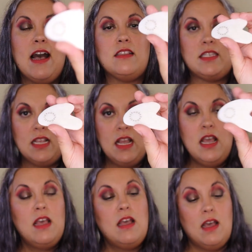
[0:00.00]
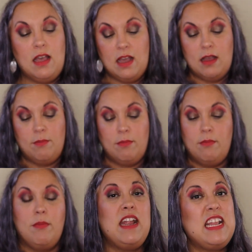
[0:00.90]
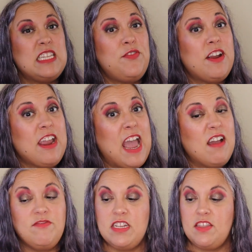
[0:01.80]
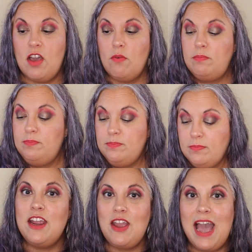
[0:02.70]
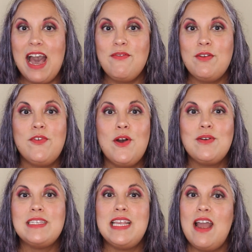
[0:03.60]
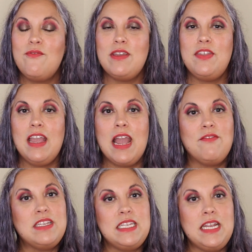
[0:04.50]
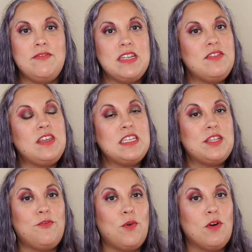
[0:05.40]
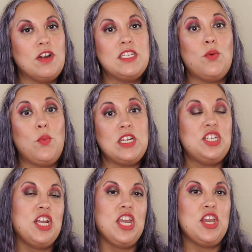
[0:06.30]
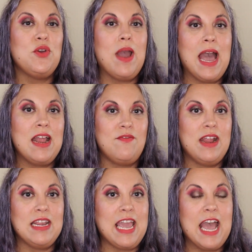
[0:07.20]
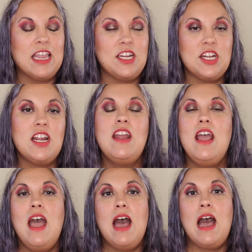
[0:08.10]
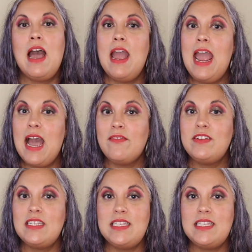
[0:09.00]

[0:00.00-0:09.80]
else. It is very hefty though. There you have it, folks. Everything I received in the Sephora's Wishing You Advent Calendar. I have to